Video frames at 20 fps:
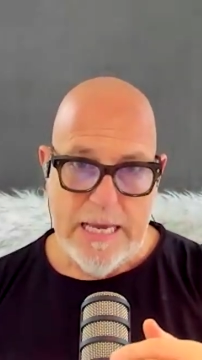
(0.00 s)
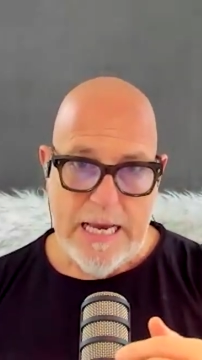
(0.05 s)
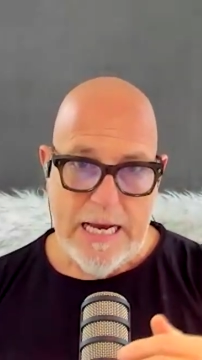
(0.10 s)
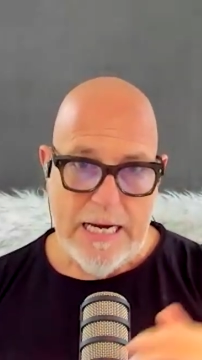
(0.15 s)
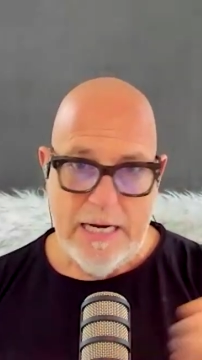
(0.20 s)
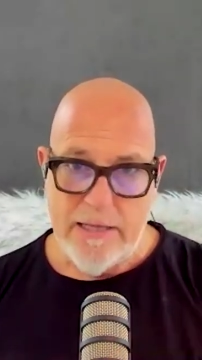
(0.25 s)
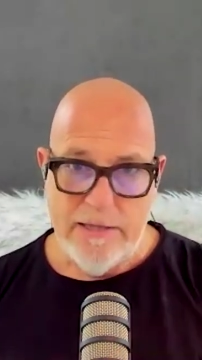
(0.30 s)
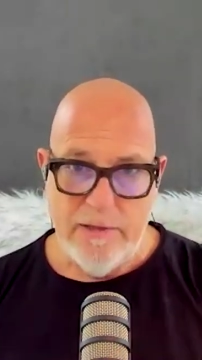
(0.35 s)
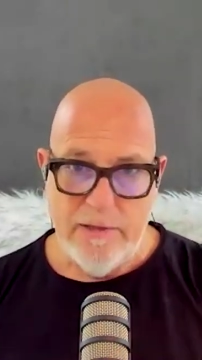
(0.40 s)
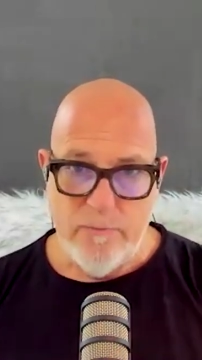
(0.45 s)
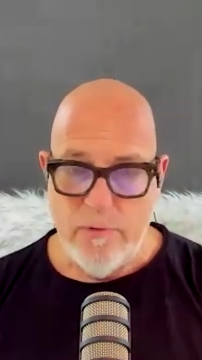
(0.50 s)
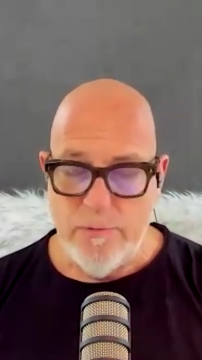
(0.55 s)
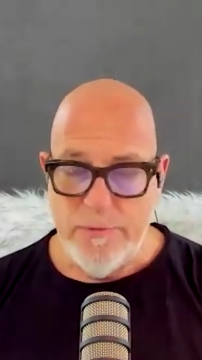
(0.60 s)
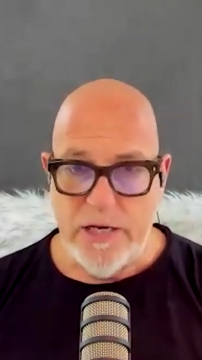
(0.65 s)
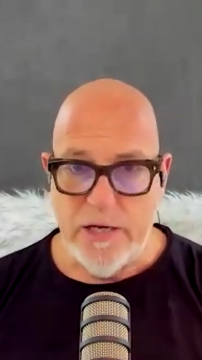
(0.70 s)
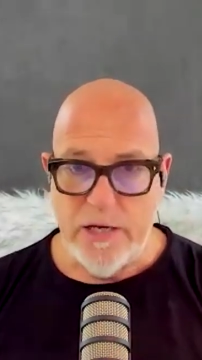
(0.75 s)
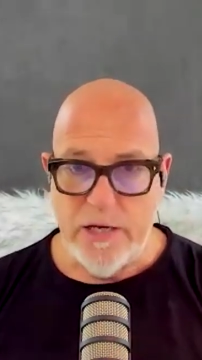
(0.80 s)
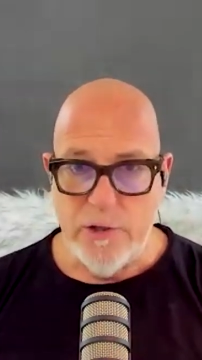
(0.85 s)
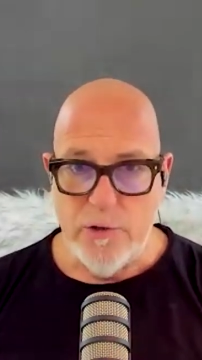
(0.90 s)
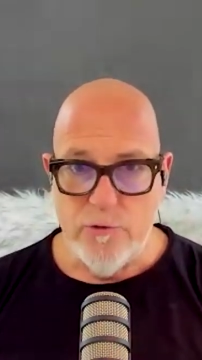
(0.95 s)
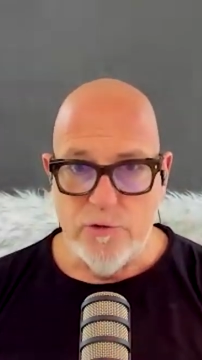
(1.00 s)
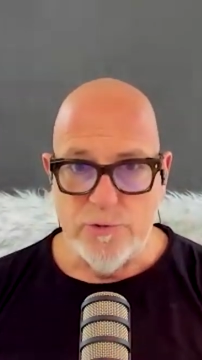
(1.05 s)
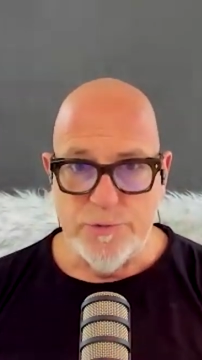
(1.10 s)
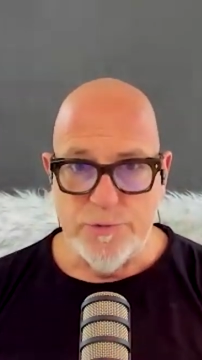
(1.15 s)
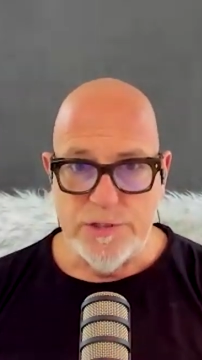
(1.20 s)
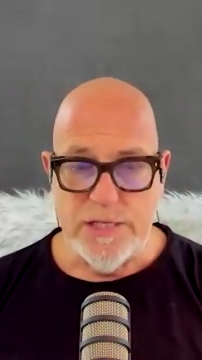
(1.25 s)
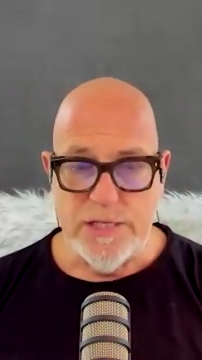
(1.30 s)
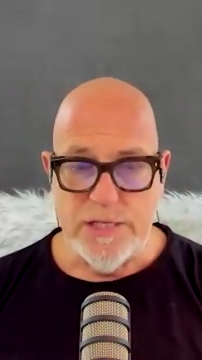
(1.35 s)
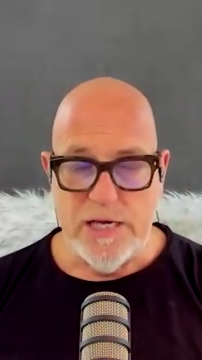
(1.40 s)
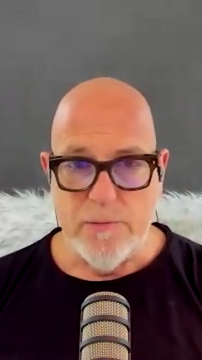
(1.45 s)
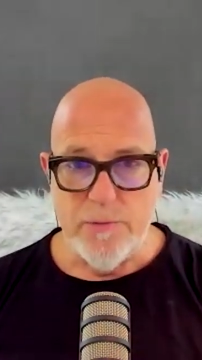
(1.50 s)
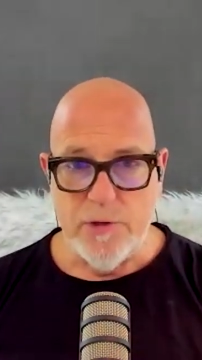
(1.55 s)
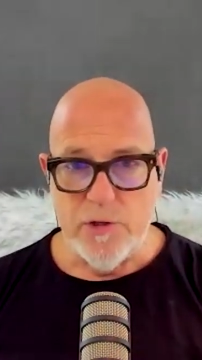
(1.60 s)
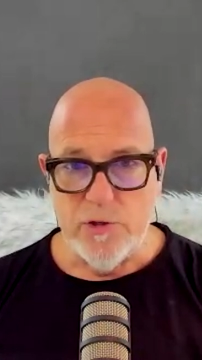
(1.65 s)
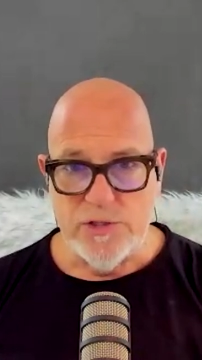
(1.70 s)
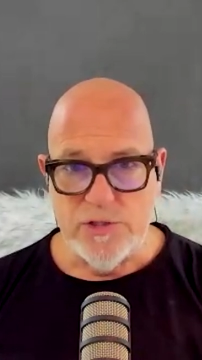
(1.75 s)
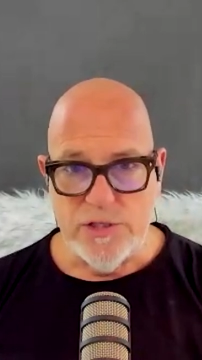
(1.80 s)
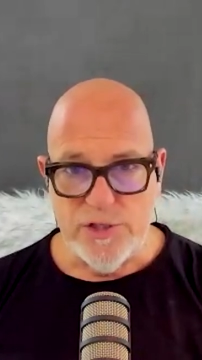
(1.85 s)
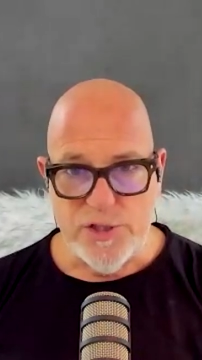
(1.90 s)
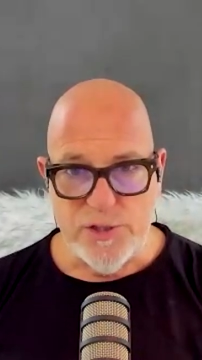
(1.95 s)
And I think we're making a huge mistake
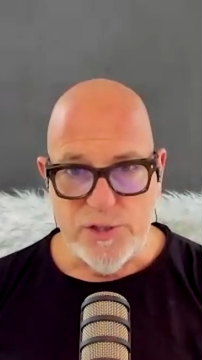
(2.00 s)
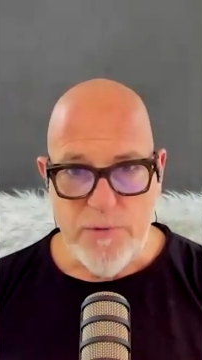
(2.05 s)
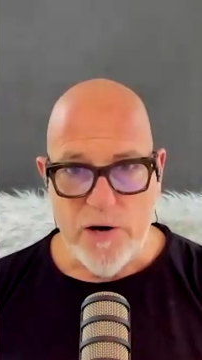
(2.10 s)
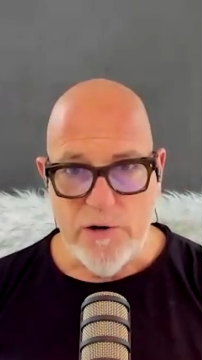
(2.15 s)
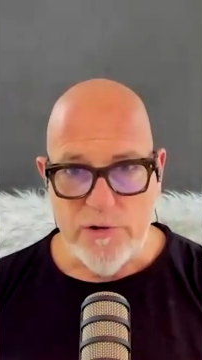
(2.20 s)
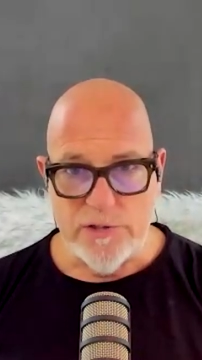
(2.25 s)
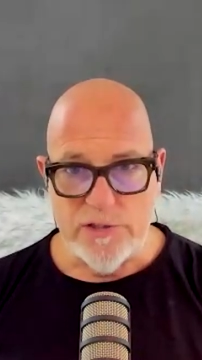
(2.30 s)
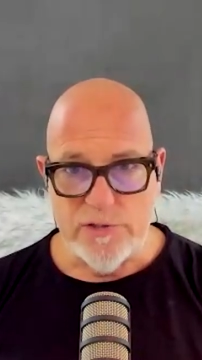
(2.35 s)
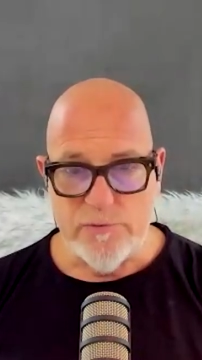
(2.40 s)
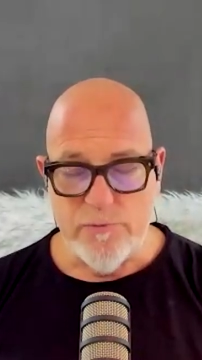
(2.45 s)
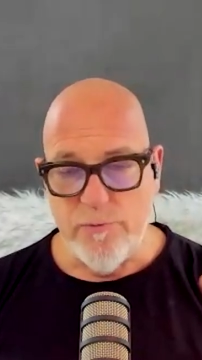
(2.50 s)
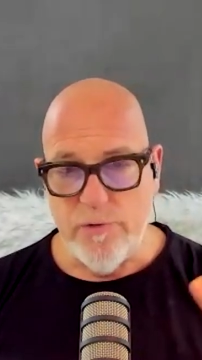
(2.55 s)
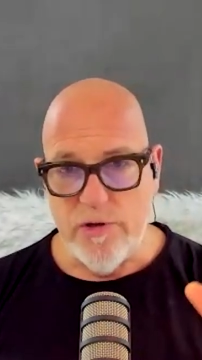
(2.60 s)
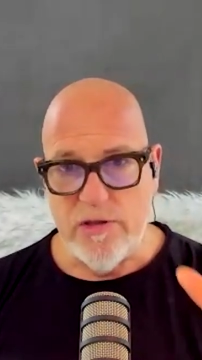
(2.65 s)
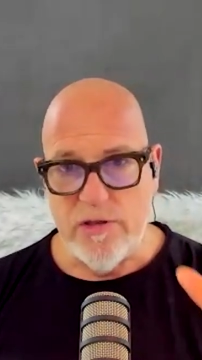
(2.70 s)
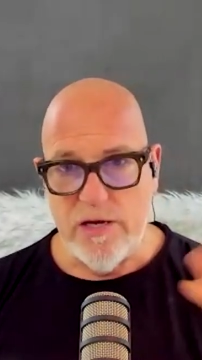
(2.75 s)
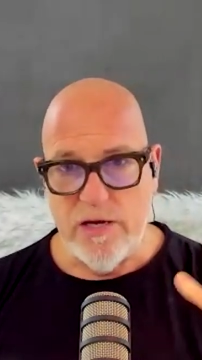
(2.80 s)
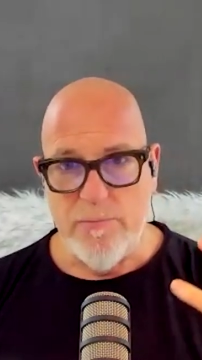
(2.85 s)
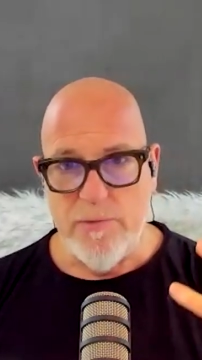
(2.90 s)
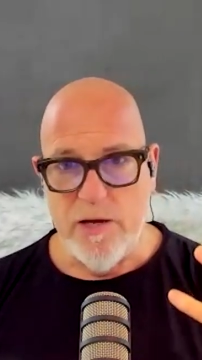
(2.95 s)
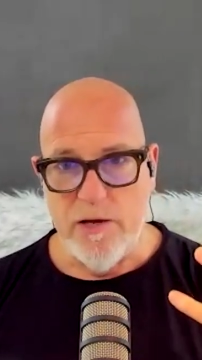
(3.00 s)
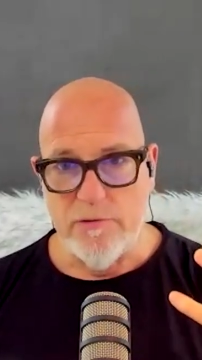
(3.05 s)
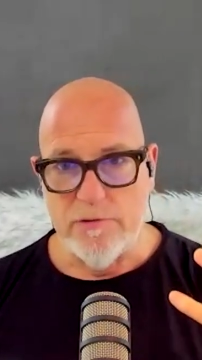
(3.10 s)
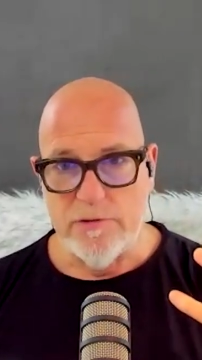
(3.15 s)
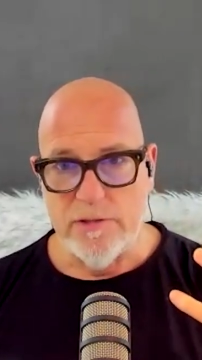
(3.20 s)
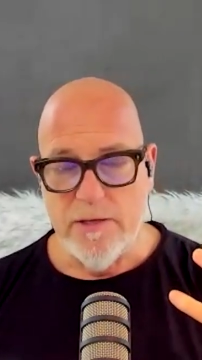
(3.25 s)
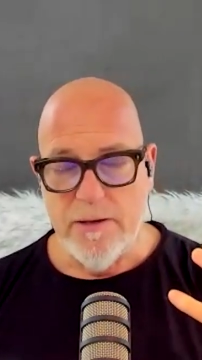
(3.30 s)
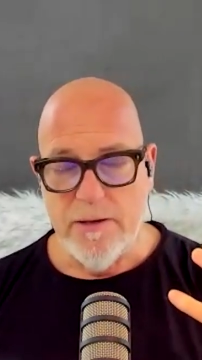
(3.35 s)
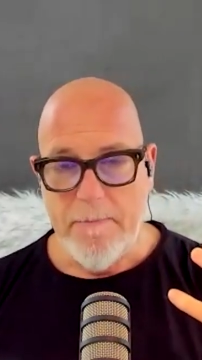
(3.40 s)
because the smarts, when we think about